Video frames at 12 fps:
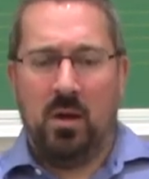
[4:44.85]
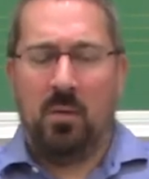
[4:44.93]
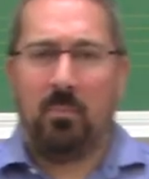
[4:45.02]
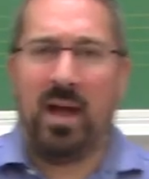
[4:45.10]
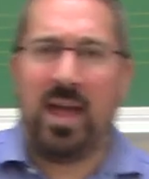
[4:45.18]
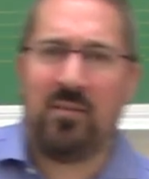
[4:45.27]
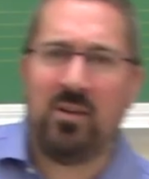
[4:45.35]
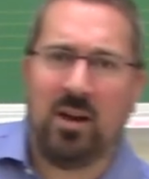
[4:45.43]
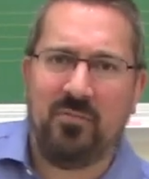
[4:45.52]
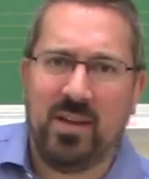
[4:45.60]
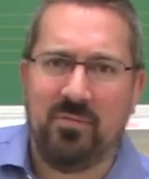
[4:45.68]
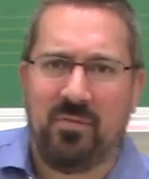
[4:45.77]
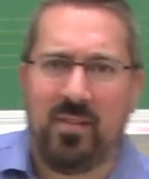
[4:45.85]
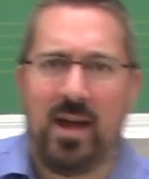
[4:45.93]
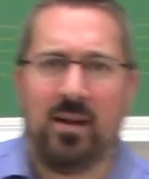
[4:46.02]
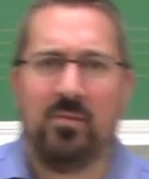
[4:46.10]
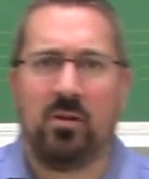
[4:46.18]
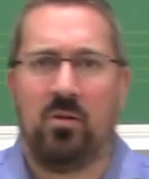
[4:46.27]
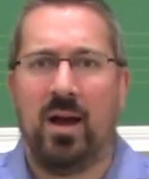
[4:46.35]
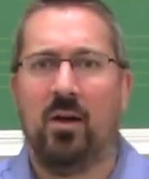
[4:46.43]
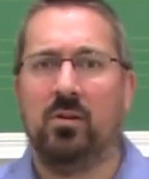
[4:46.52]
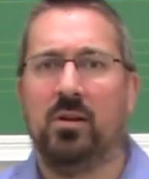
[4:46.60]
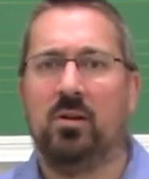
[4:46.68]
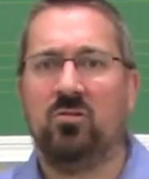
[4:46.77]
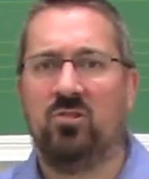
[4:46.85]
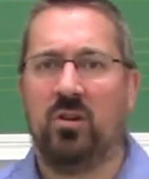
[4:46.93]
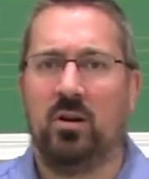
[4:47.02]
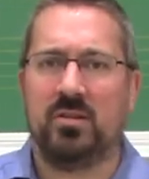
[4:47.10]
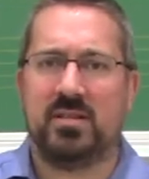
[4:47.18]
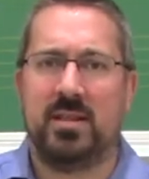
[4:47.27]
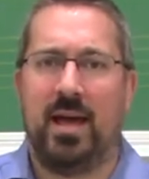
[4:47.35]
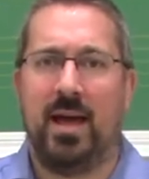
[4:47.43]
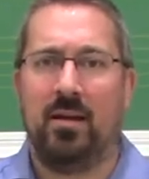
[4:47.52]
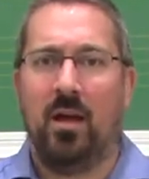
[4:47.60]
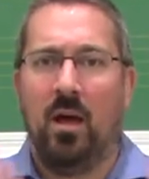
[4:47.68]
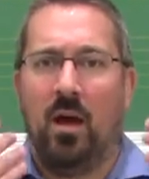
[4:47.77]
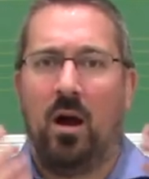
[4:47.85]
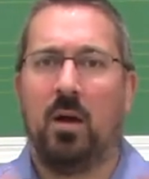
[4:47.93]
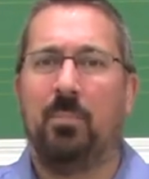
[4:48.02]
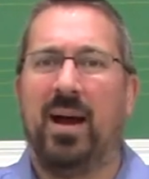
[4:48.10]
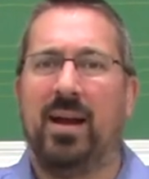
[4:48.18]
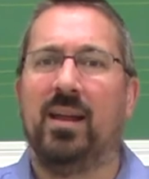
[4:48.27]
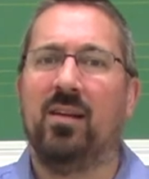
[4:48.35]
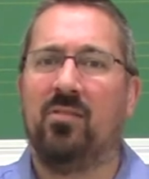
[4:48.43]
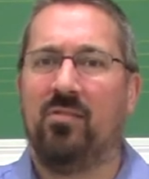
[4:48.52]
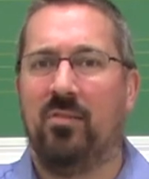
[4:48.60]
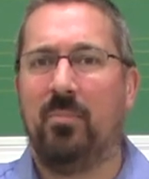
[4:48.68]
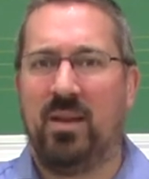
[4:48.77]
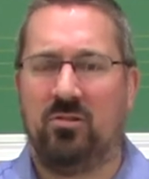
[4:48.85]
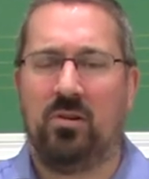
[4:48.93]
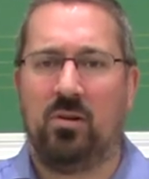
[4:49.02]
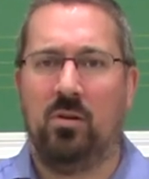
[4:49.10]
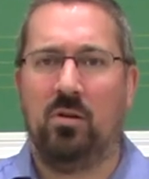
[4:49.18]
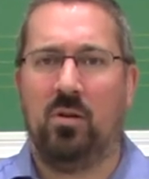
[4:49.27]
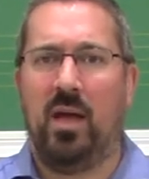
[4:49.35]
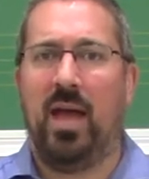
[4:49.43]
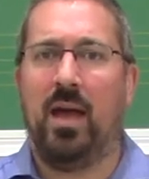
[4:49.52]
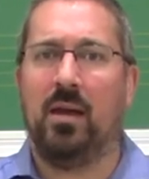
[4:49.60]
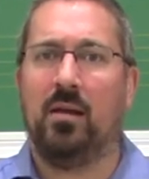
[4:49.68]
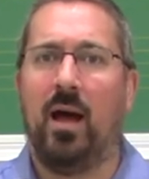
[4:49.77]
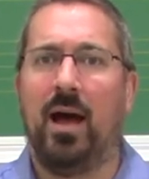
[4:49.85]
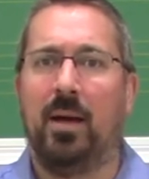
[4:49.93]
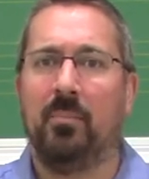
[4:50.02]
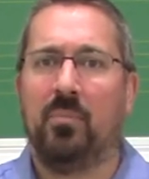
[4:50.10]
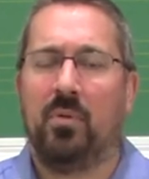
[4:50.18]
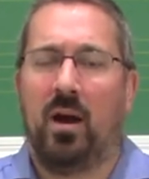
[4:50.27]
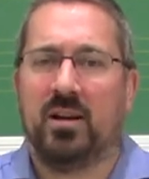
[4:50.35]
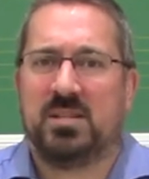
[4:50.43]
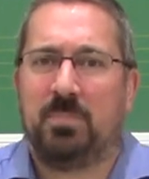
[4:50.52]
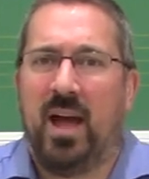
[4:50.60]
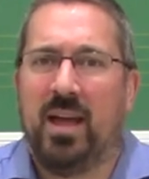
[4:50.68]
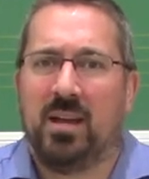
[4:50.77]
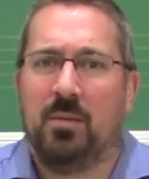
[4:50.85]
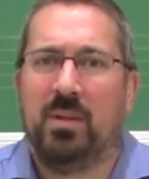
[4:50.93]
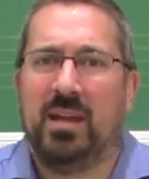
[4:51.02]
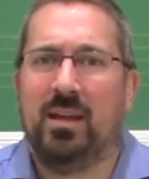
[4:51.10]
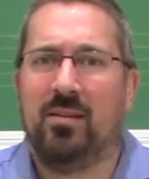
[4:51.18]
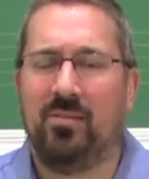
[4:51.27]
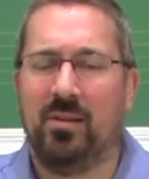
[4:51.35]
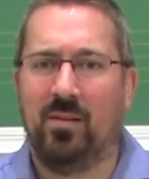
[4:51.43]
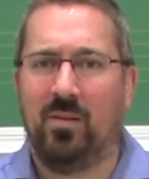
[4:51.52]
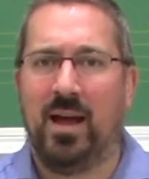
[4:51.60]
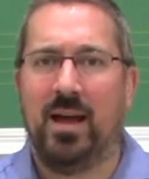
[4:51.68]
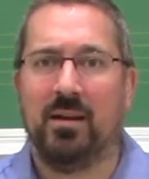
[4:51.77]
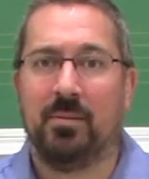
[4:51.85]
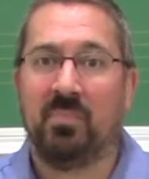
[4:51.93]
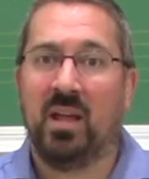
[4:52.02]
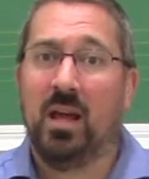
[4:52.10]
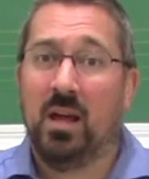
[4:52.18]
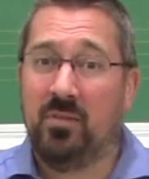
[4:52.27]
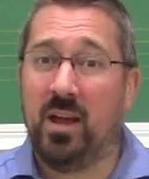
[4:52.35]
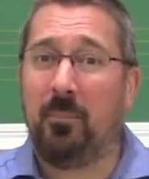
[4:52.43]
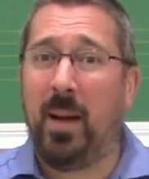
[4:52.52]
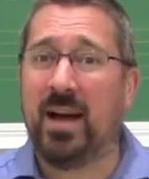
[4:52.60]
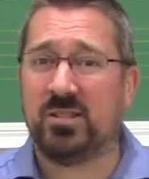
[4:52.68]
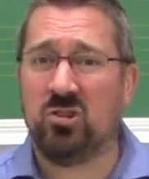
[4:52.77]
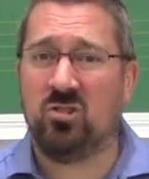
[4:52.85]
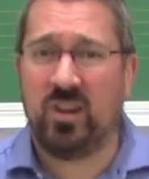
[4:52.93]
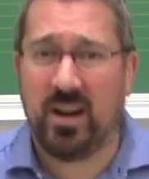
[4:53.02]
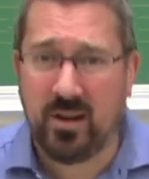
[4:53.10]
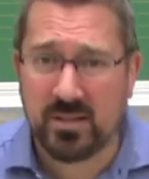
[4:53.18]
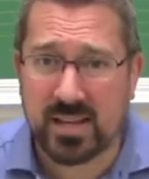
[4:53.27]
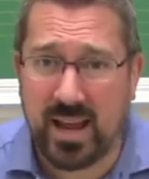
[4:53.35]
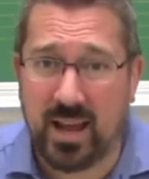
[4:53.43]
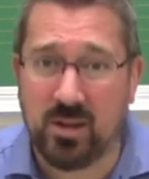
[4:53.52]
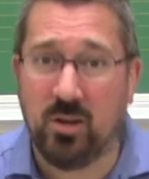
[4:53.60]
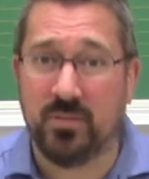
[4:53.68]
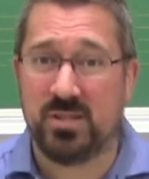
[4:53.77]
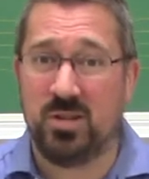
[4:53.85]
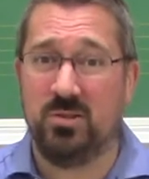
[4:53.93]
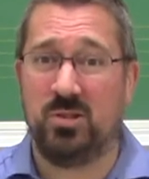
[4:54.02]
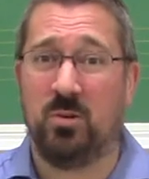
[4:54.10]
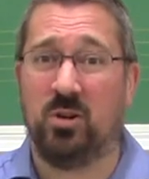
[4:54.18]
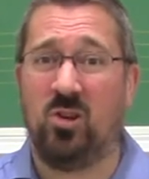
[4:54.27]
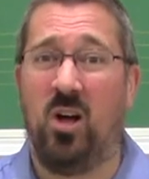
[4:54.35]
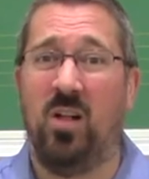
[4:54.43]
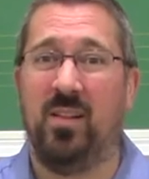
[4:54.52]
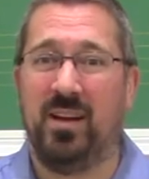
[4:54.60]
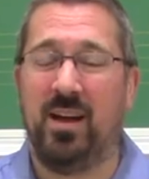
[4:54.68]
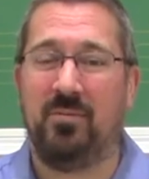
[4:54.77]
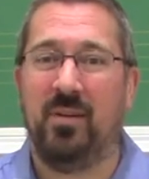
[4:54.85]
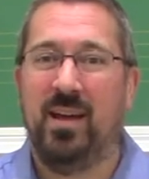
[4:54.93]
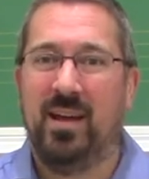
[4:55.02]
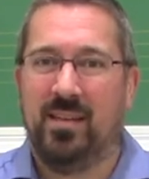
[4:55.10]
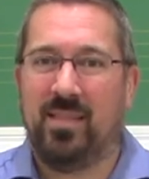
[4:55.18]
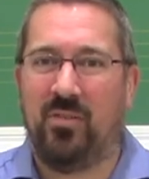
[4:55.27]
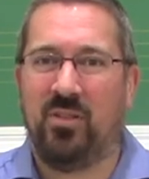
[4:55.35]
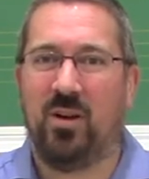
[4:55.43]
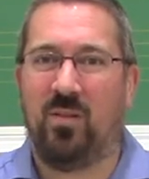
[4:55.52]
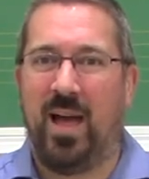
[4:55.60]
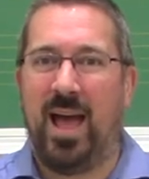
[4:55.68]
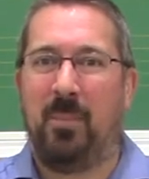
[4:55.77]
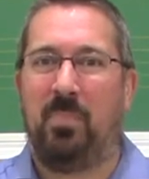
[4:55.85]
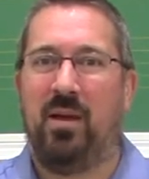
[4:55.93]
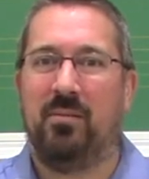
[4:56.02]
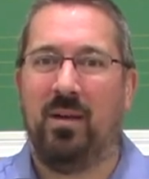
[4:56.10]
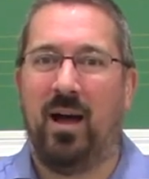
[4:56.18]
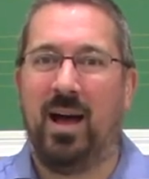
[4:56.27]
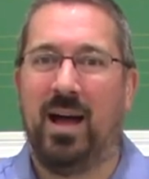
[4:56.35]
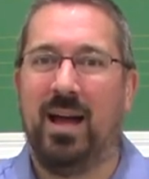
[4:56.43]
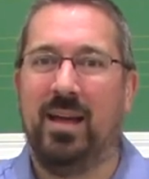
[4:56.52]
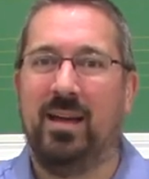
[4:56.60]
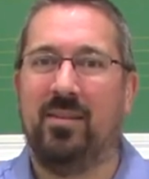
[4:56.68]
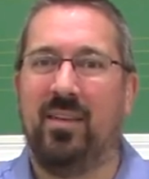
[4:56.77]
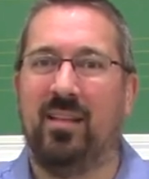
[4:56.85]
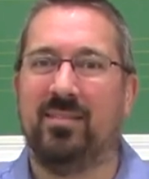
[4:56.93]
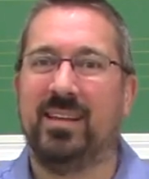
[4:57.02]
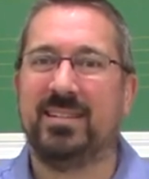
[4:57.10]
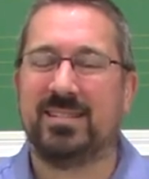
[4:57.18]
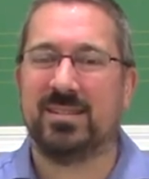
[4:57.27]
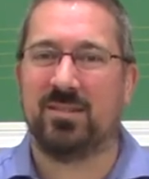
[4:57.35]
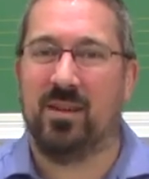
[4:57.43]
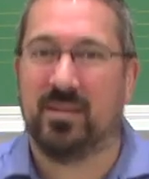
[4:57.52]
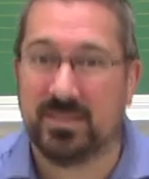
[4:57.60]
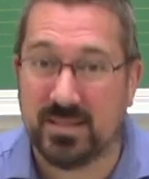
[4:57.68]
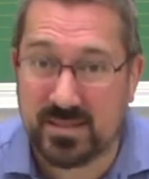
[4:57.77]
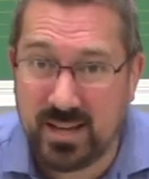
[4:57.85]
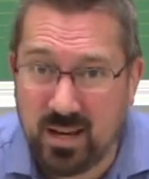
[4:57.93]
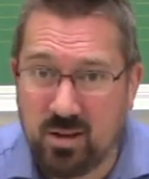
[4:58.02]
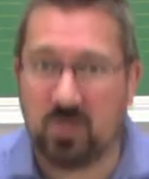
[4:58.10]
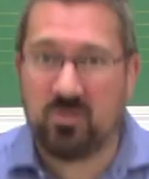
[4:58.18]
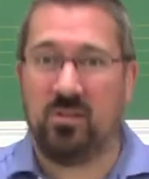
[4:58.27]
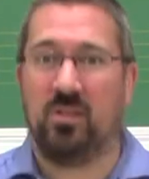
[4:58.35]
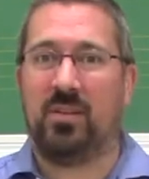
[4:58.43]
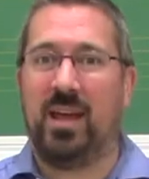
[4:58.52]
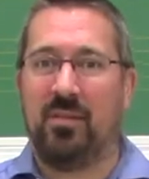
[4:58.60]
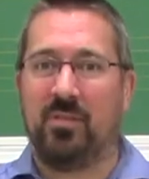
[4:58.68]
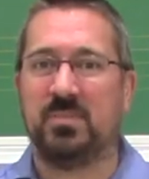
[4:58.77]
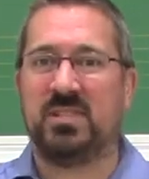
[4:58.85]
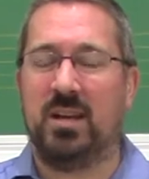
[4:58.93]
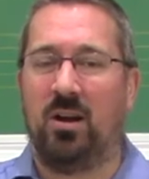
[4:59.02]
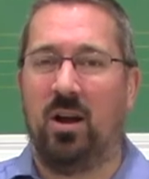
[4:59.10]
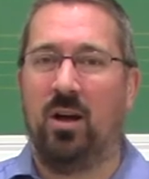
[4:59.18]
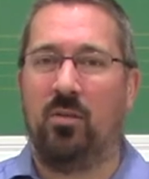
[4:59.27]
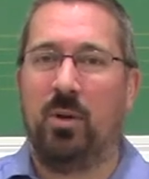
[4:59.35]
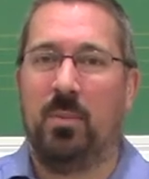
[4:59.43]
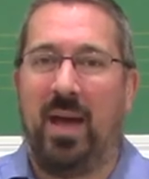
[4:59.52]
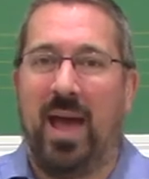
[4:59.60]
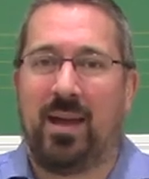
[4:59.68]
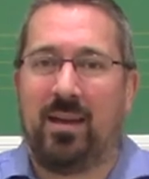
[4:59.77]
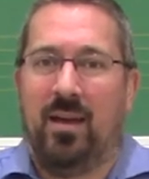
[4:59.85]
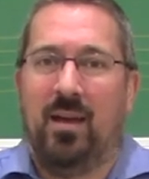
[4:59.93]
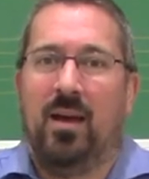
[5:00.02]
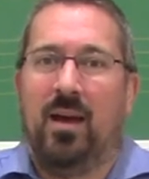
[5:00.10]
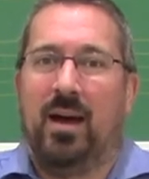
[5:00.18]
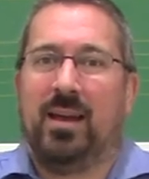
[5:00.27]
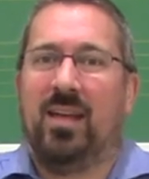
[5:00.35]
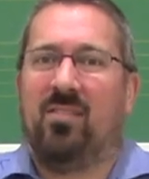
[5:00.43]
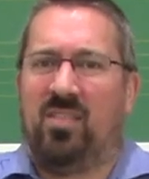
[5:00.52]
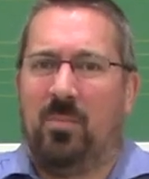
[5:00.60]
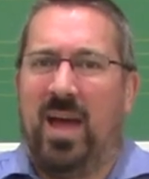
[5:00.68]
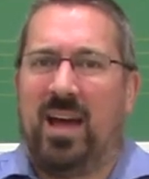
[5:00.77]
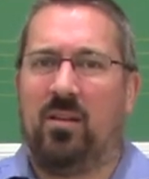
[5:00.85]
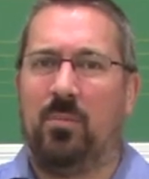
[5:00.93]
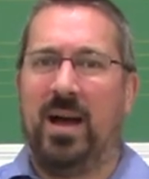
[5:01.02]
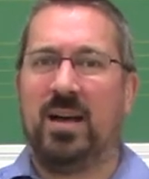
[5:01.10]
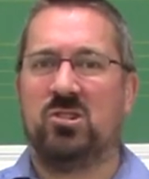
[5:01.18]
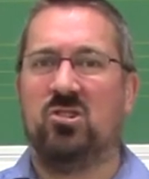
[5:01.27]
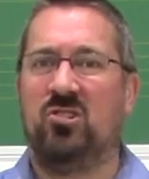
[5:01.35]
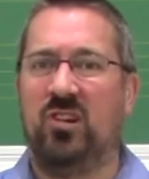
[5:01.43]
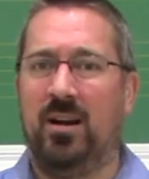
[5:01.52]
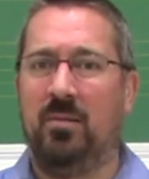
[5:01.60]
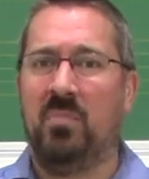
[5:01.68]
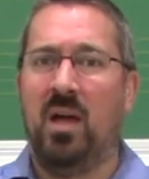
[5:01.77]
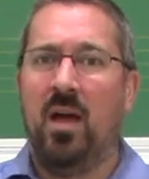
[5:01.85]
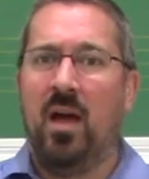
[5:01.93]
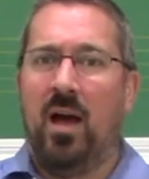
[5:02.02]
By having our feet flat on the ground, it ensures that our body is symmetrical and um, our spine can be easily aligned. If you have posture chairs and you have students who are tall enough that their lap uh, is at least as long as the seat. You can certainly have them sit all the way back against the back of the posture chair.